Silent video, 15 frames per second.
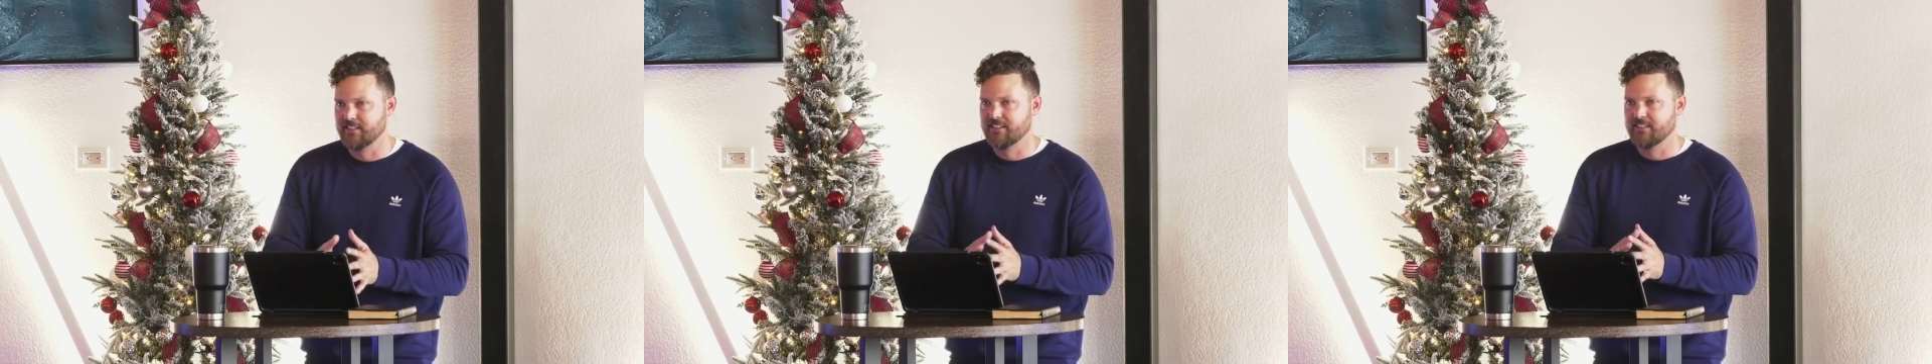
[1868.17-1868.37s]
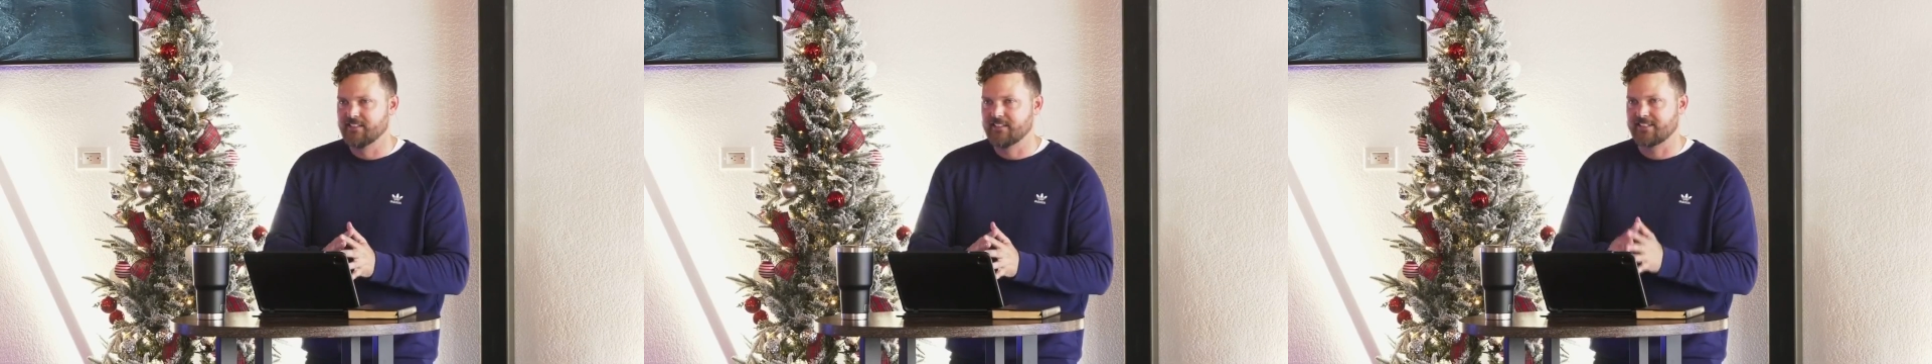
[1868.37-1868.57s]

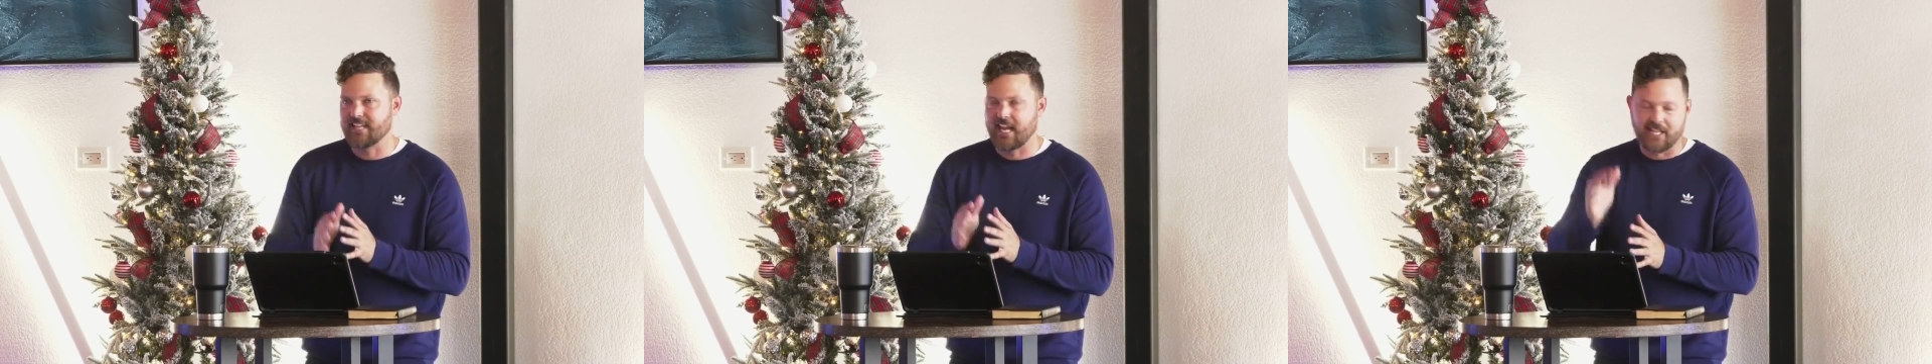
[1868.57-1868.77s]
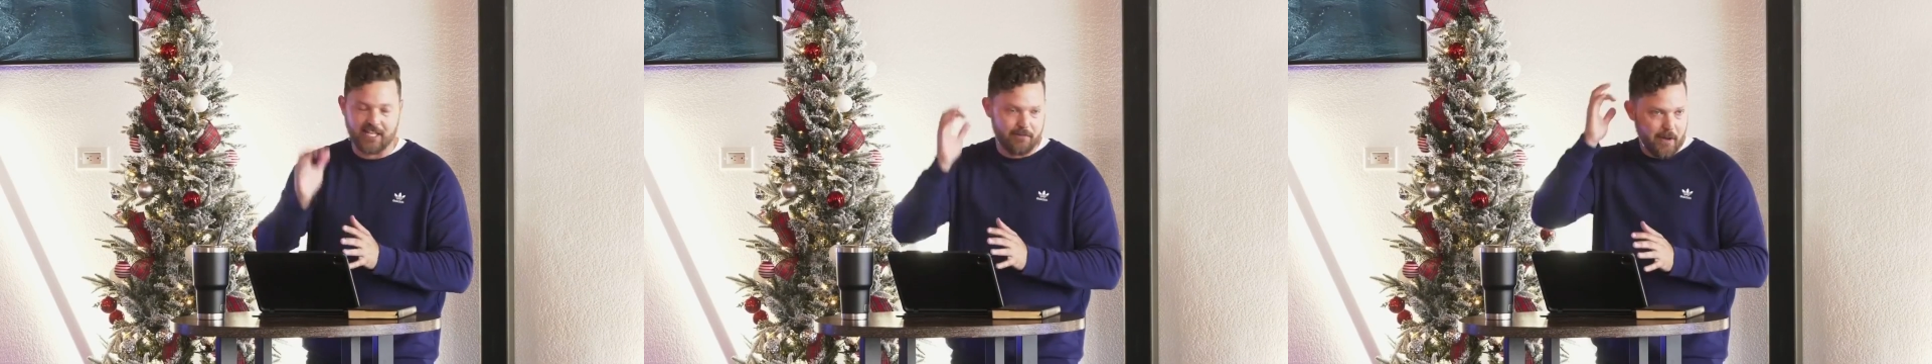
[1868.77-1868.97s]
Selah,
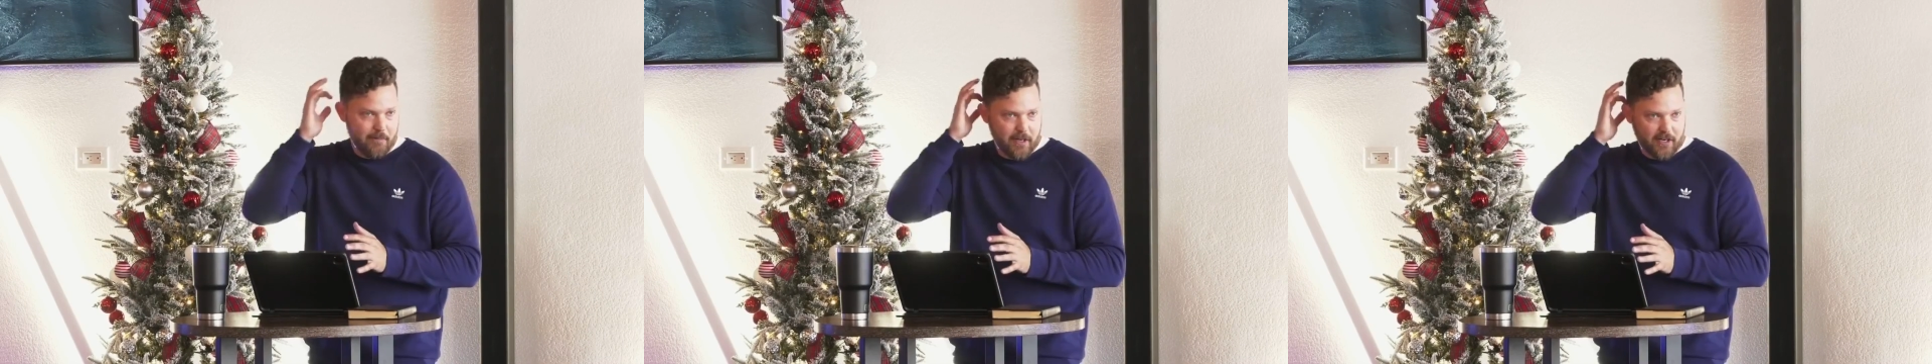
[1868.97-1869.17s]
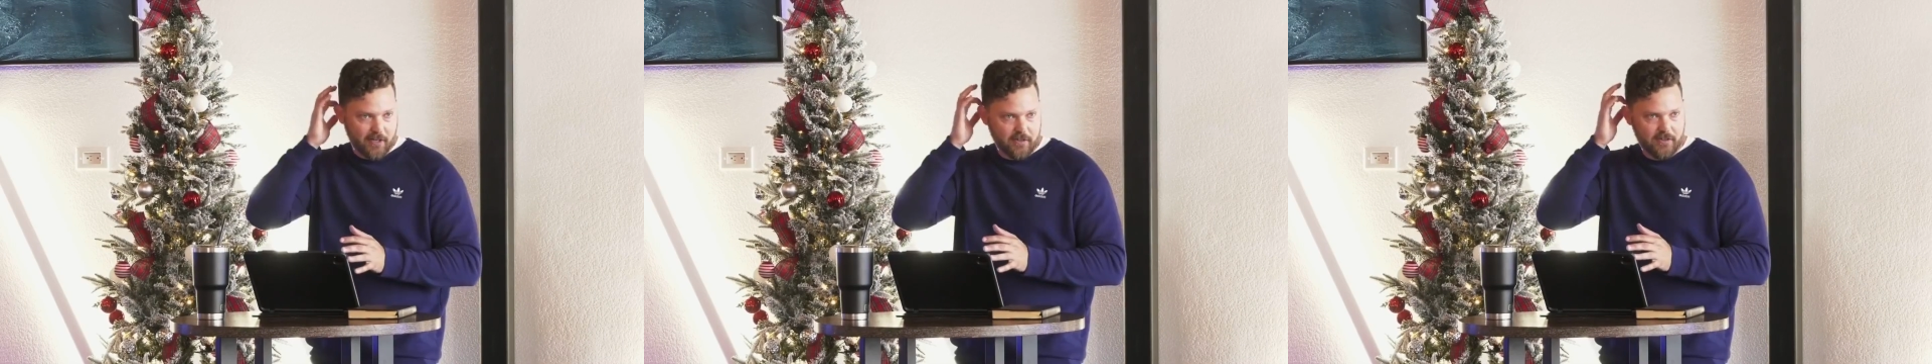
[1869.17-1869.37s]
my
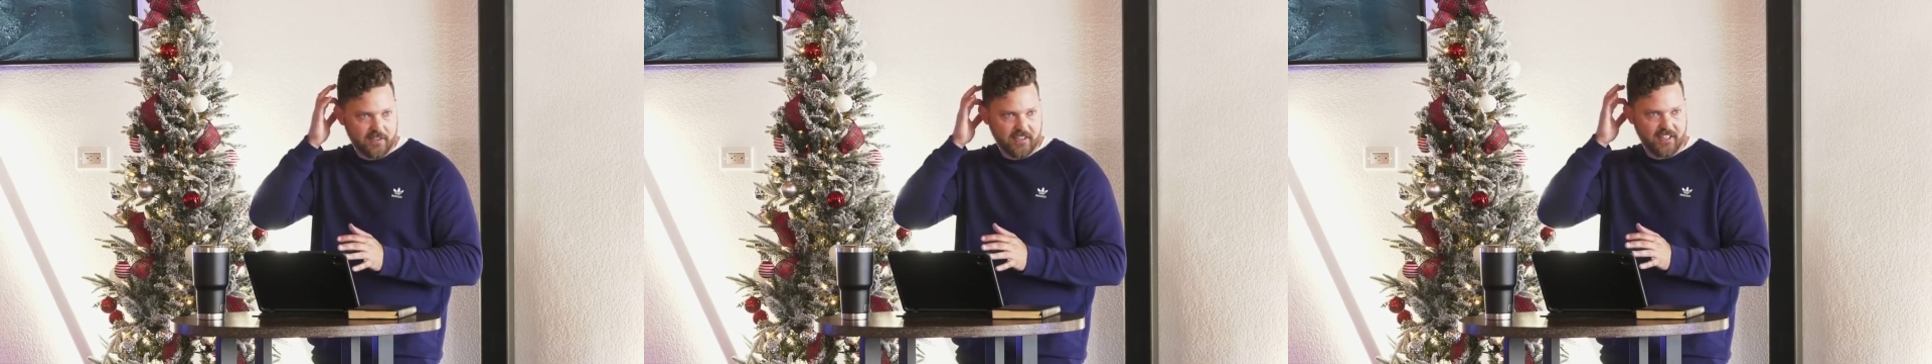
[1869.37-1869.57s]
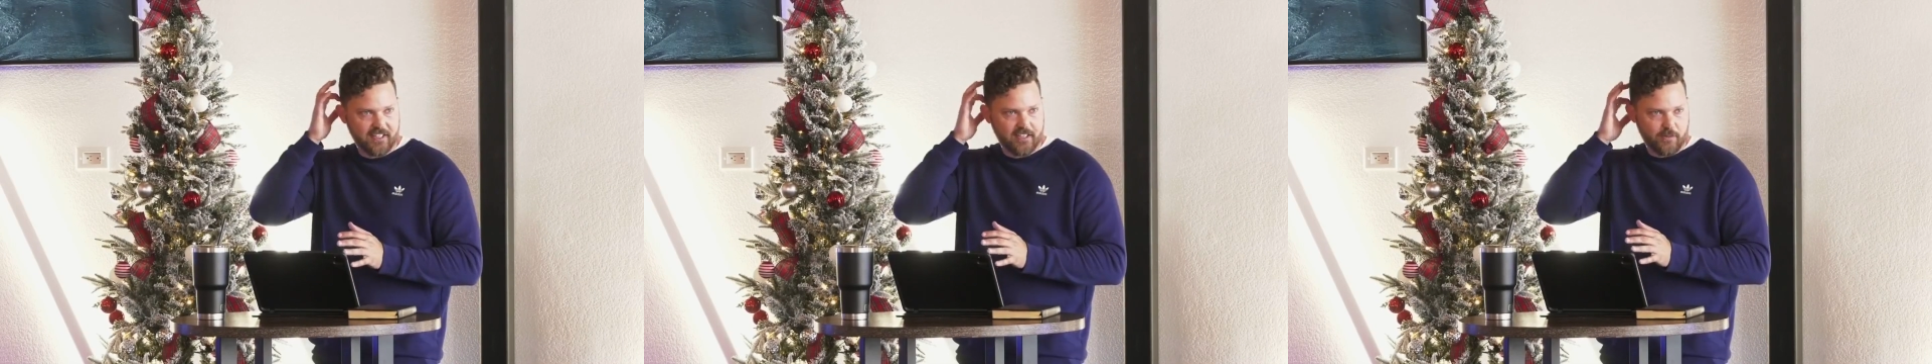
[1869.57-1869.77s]
middle,
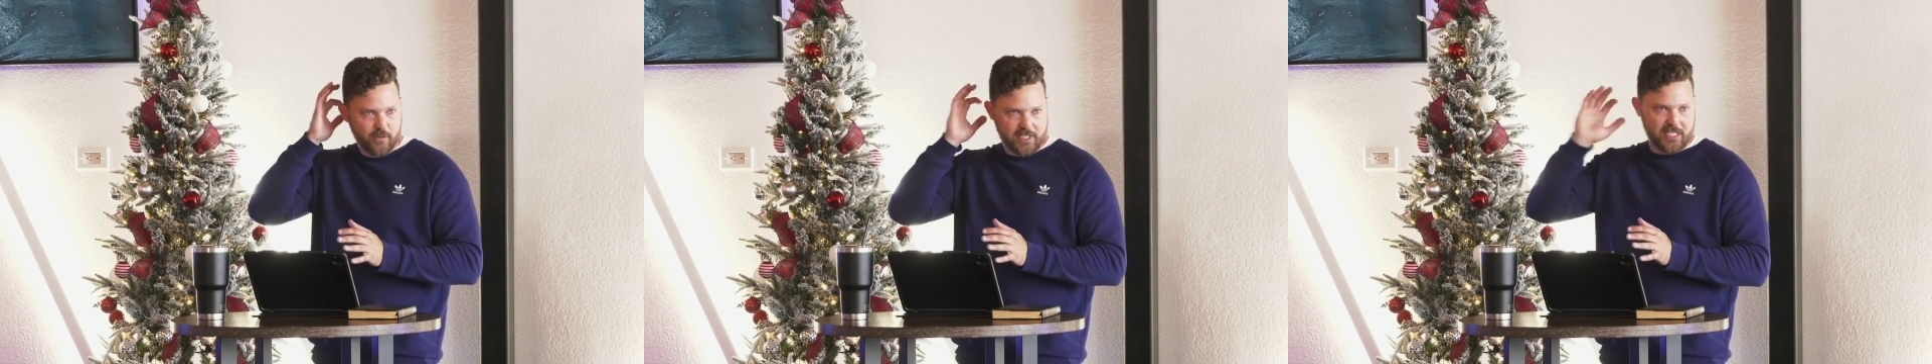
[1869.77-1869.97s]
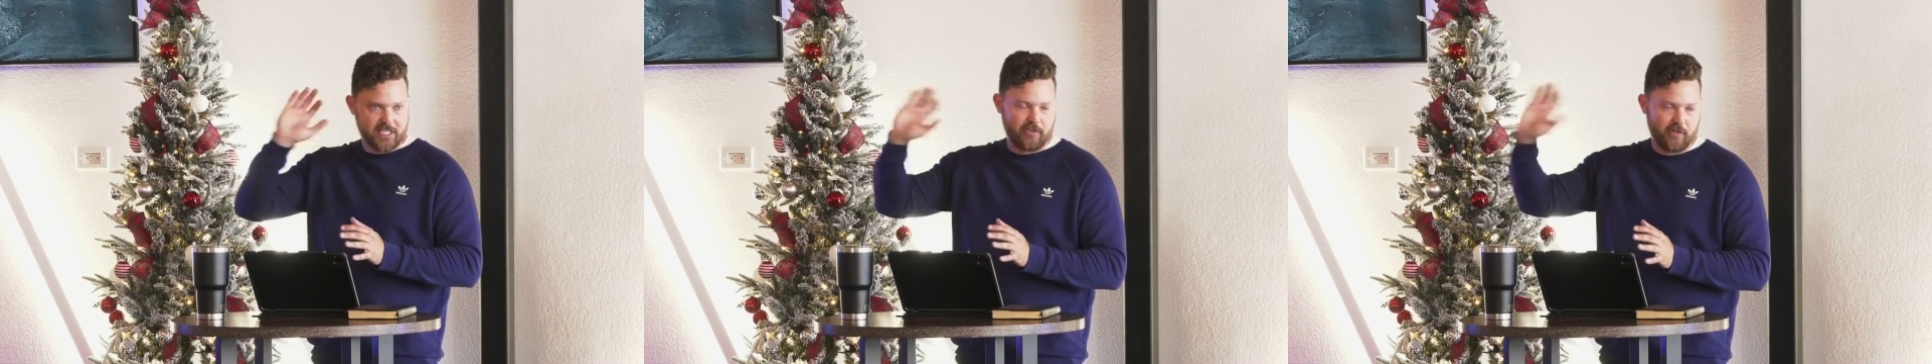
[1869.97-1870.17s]
was
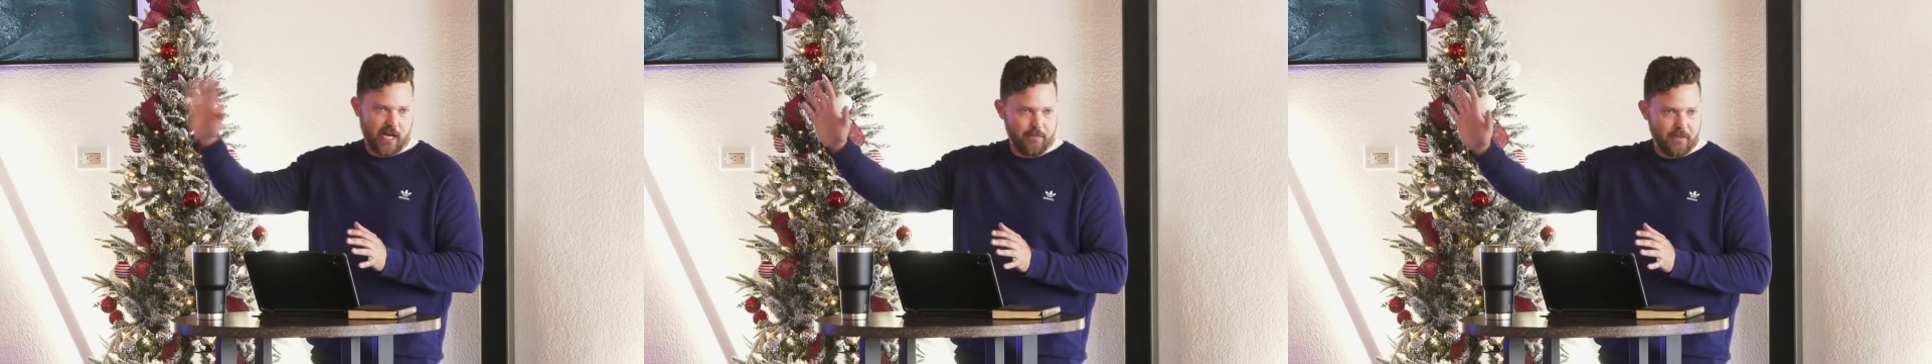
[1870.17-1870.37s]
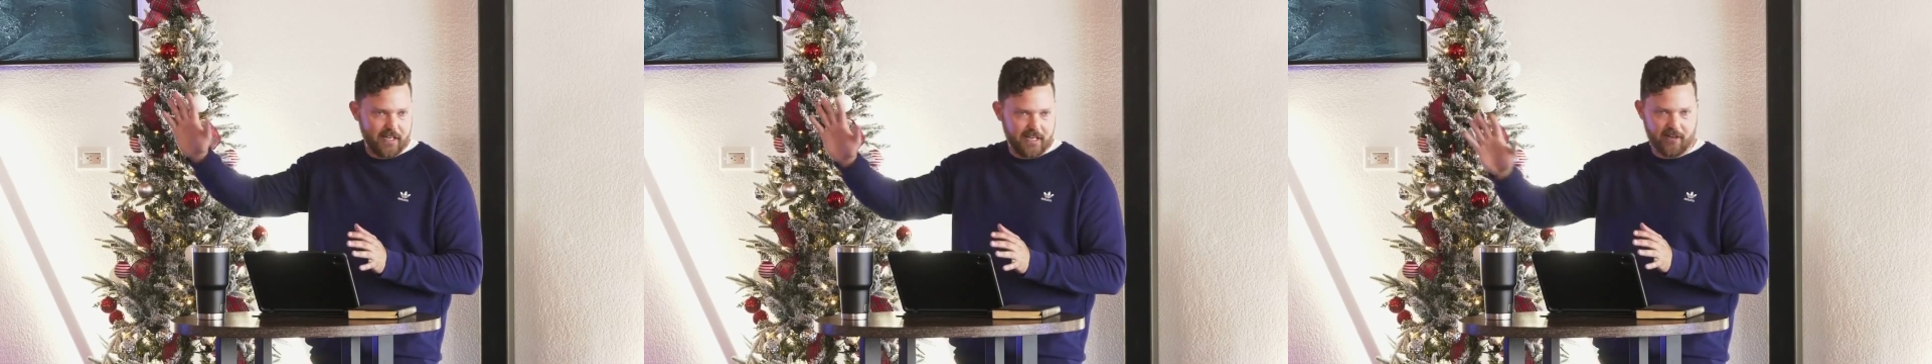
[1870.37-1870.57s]
screaming
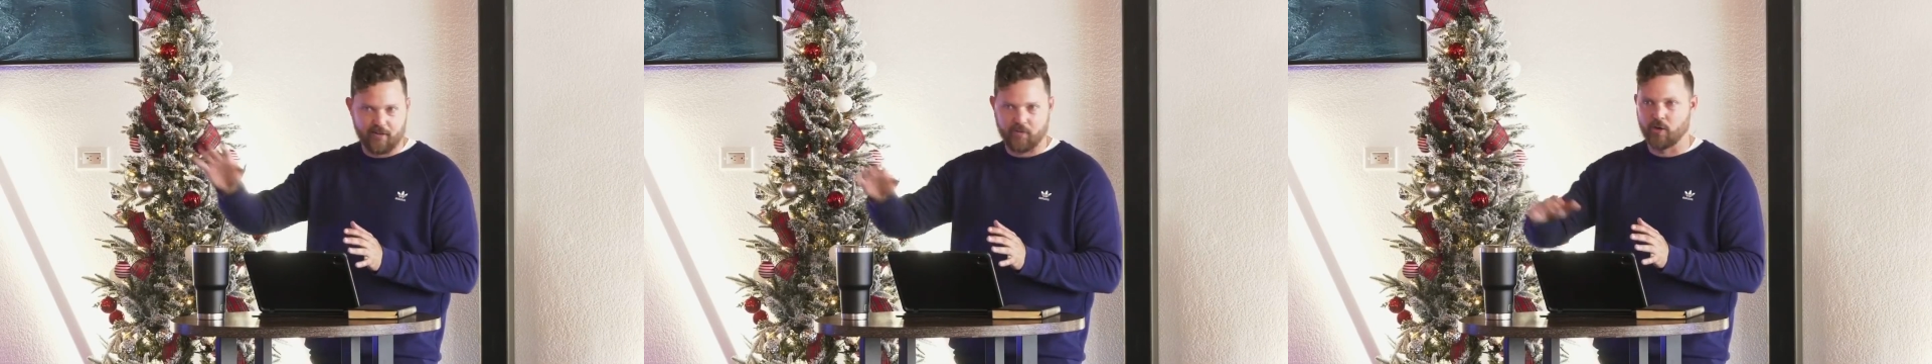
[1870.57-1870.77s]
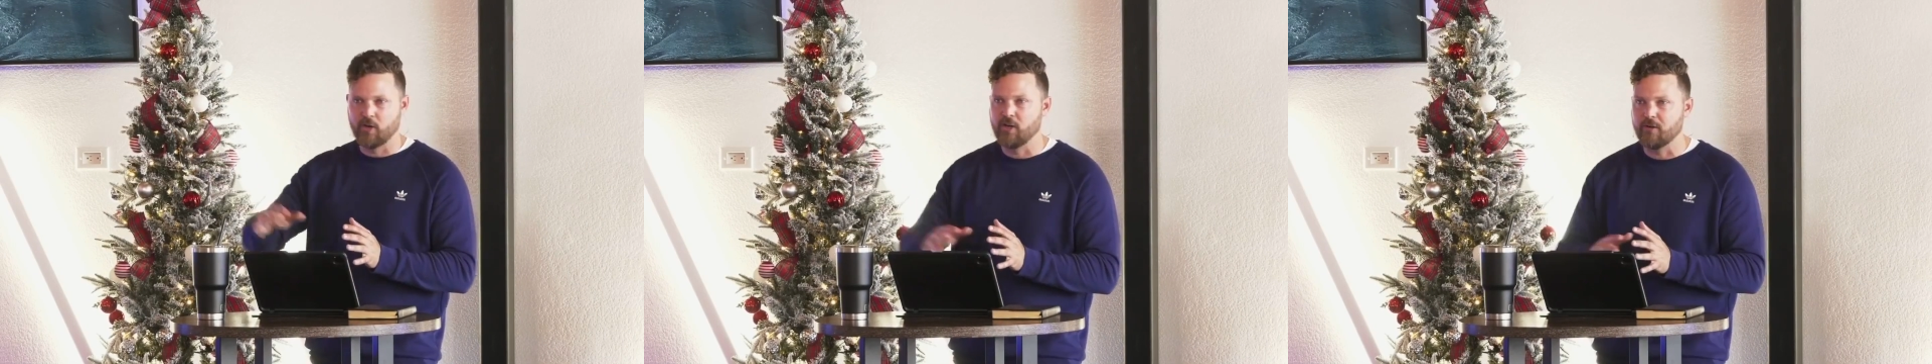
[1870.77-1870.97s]
in her
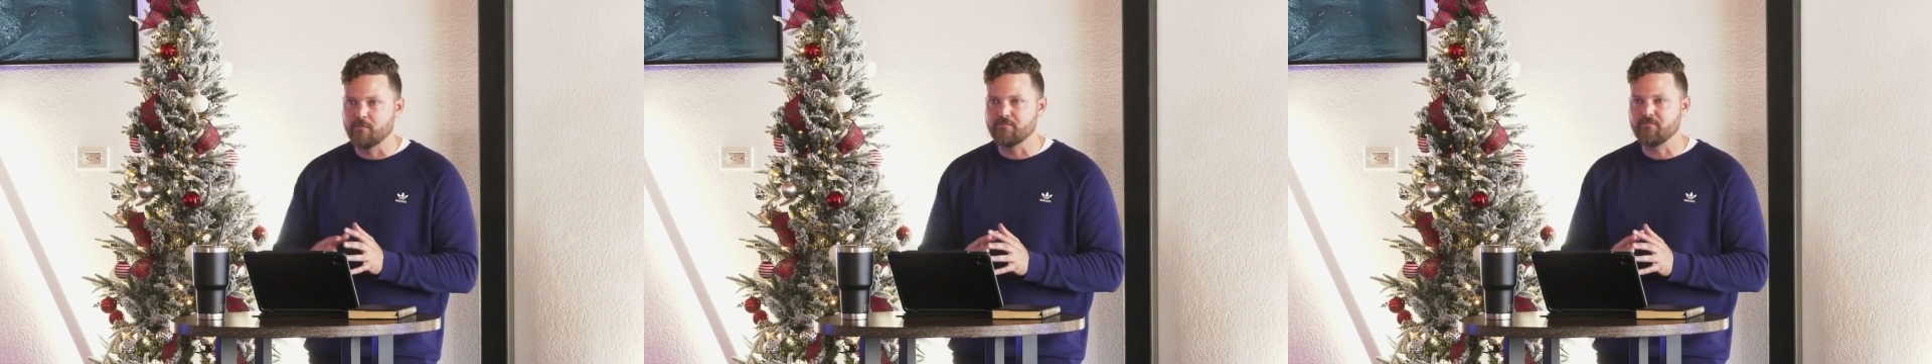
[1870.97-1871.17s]
room.